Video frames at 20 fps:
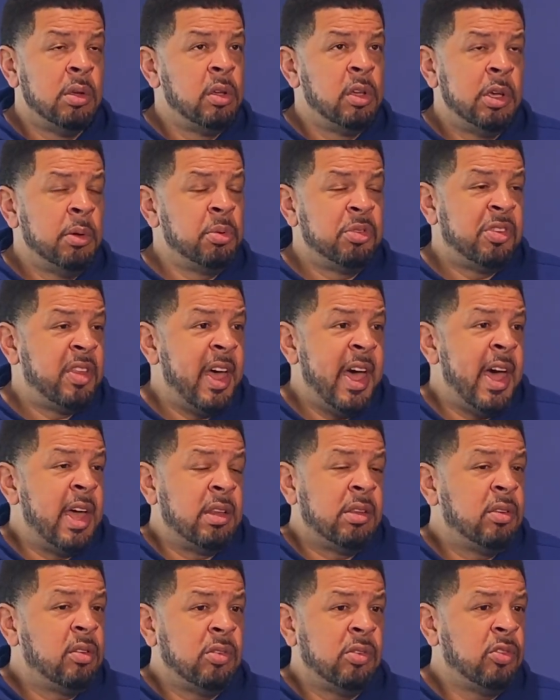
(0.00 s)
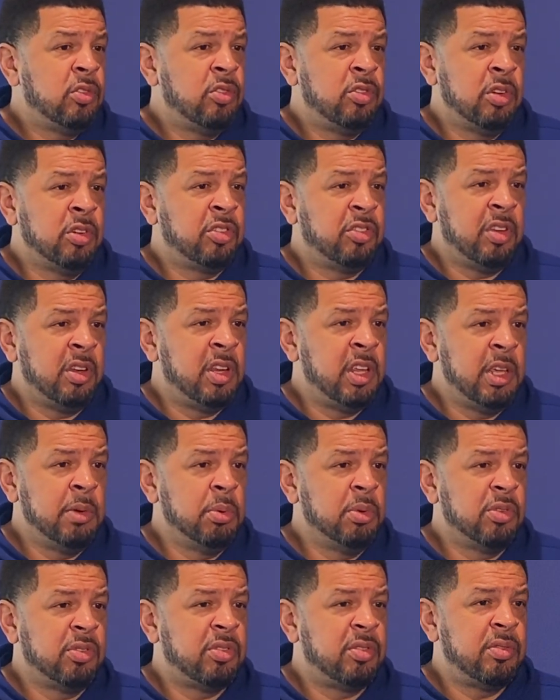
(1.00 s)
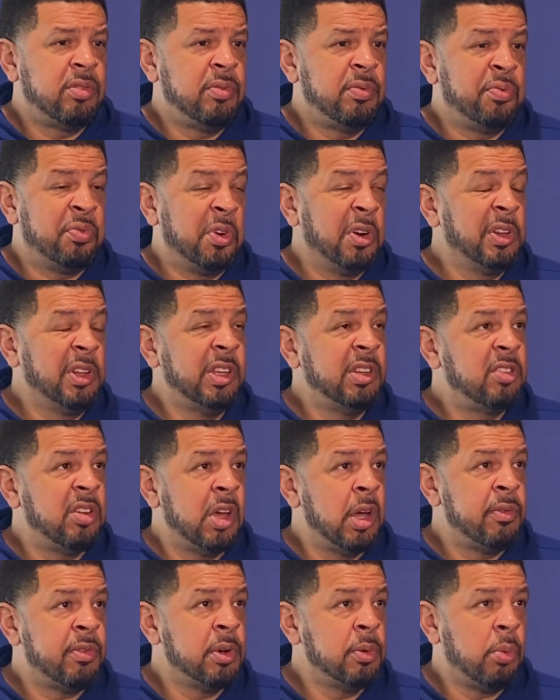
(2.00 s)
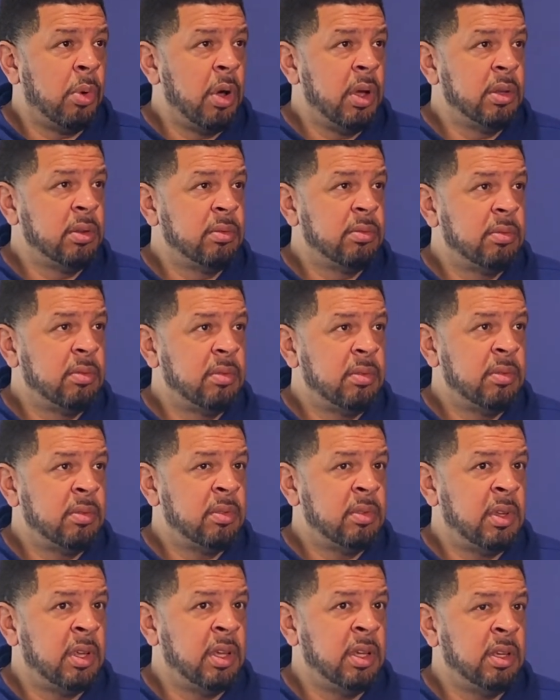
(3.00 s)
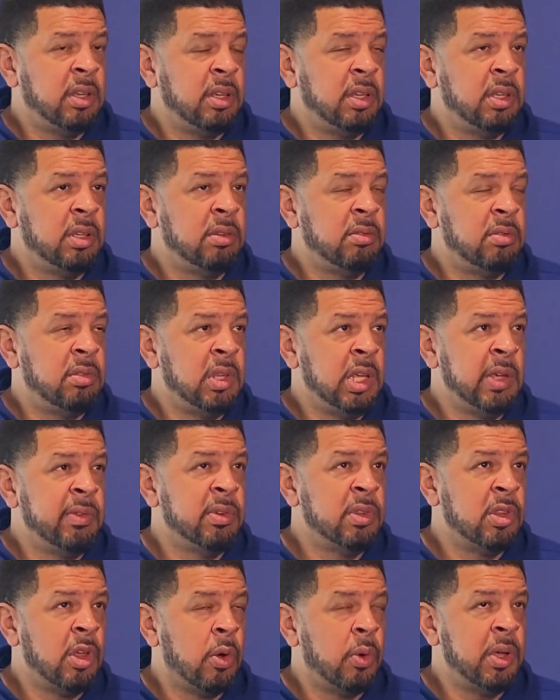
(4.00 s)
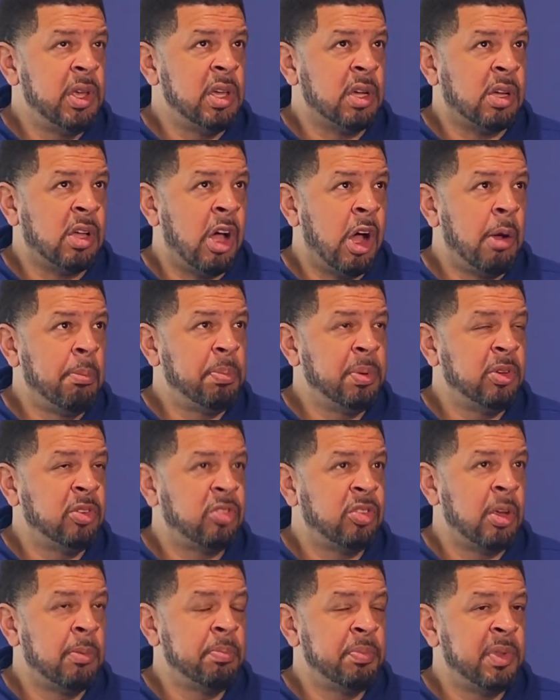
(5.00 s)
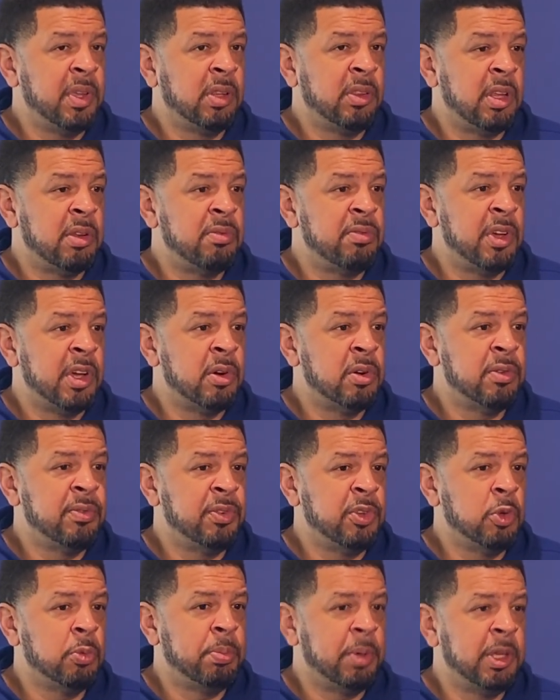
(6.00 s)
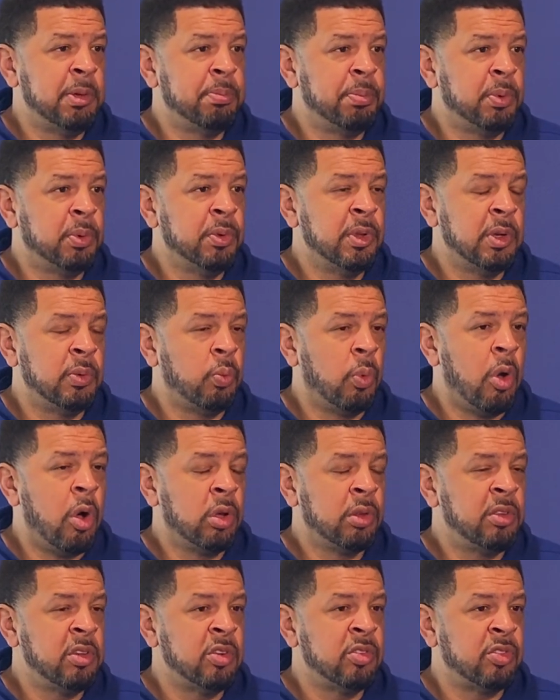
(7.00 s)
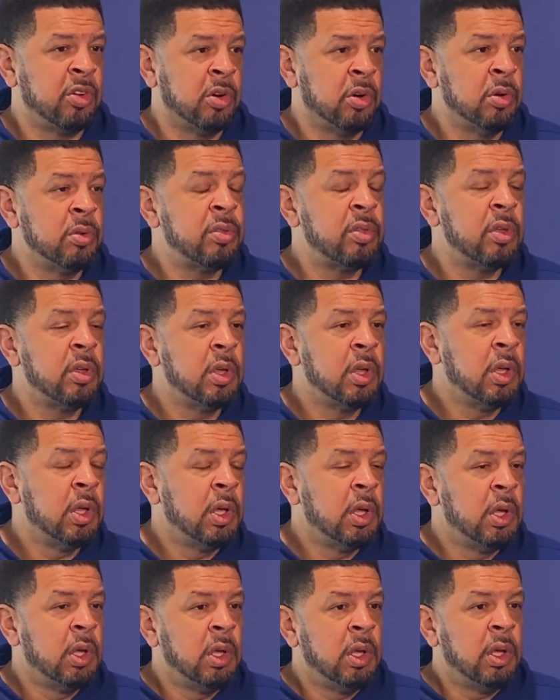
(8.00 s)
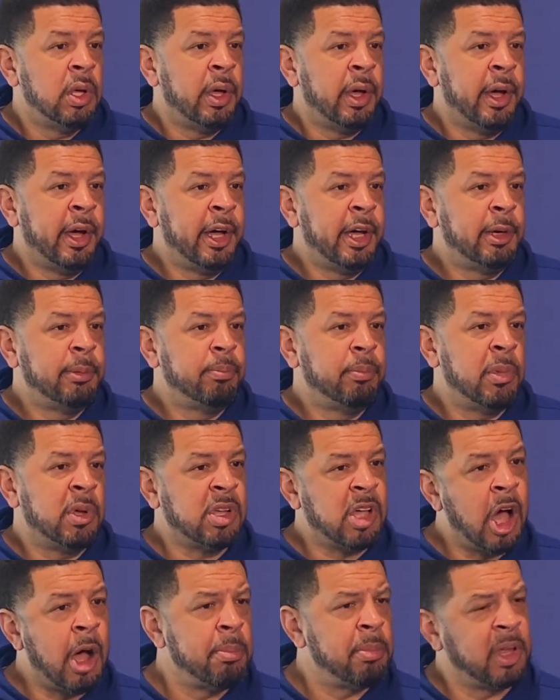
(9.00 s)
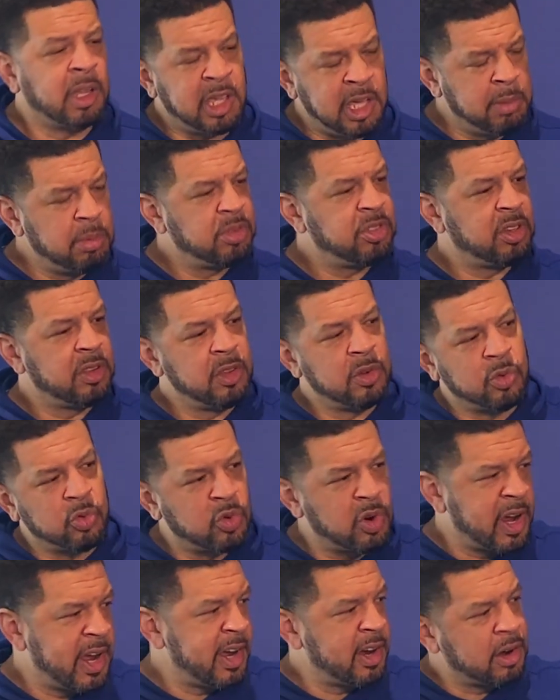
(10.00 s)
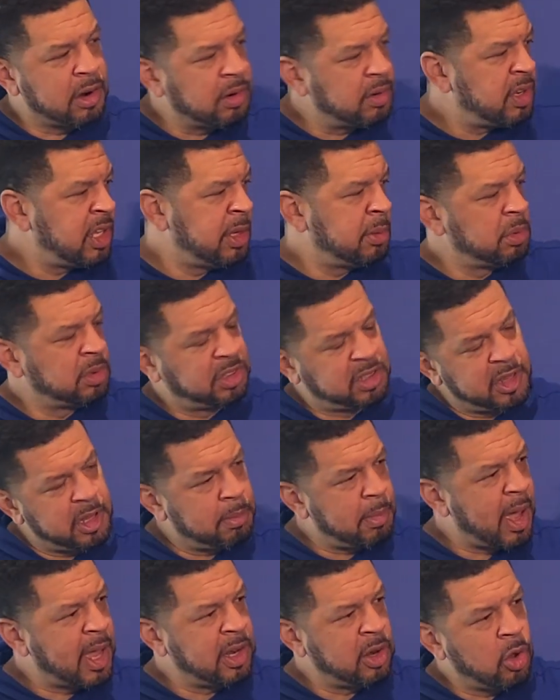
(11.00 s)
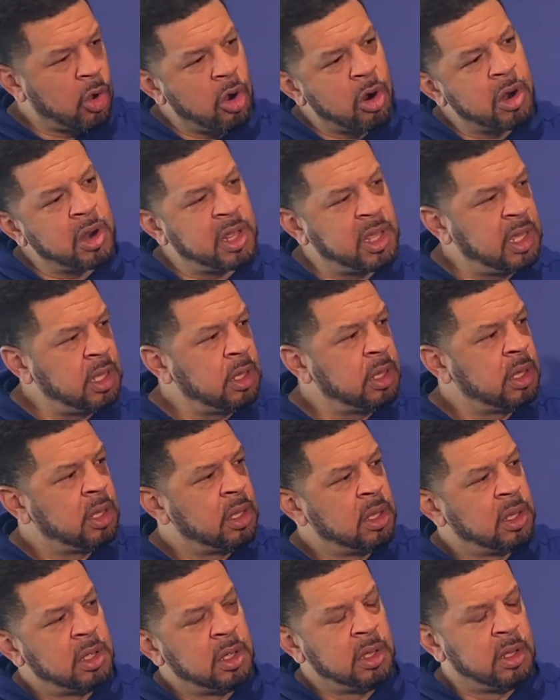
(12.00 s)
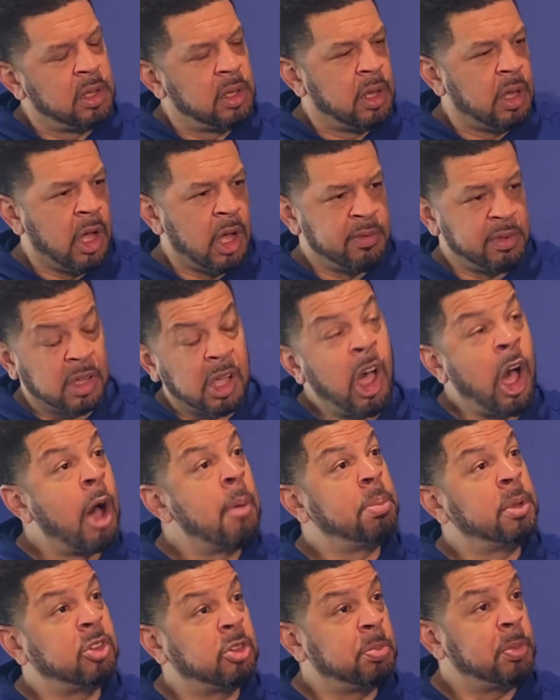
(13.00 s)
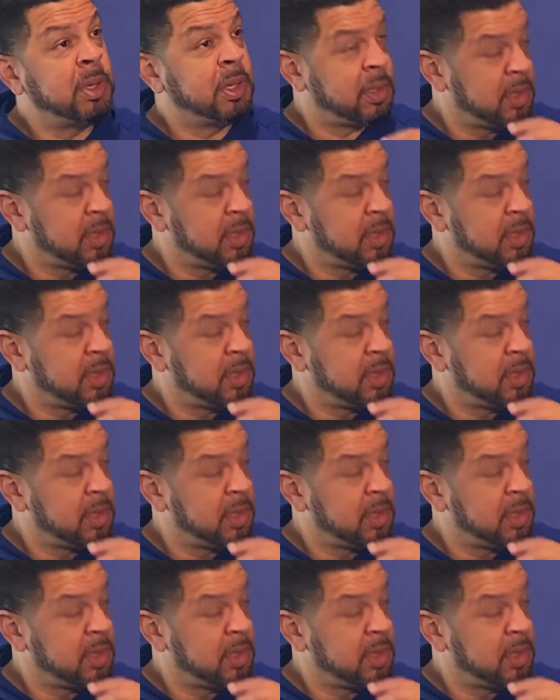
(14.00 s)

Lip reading: It was that, just that he was friendly to everyone. He, even though he accomplished something that very few people that walked this earth accomplished, he was in the rare, he was in the minority of accomplishment,